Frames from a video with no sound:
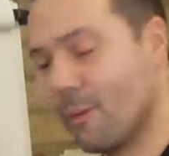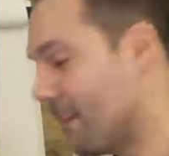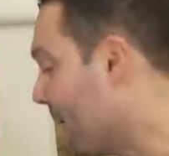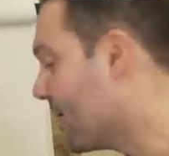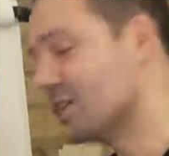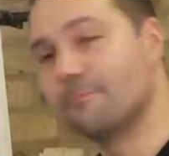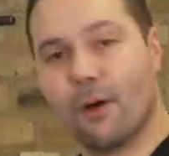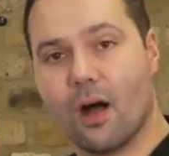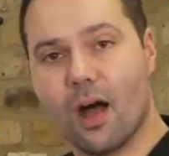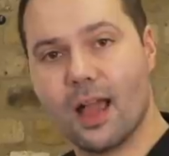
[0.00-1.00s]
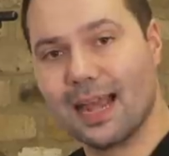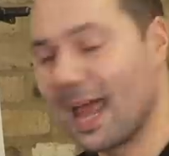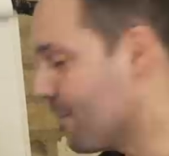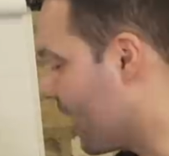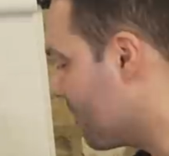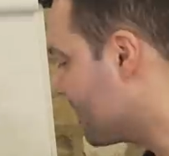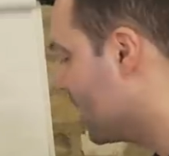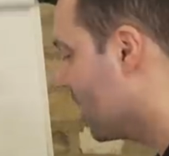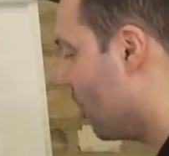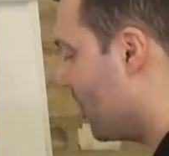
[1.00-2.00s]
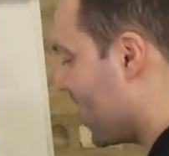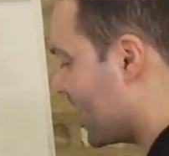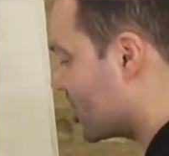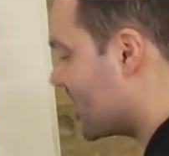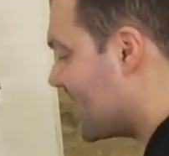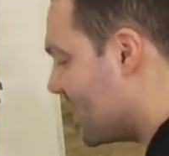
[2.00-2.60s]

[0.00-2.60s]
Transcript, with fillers: were published by Labour, we actually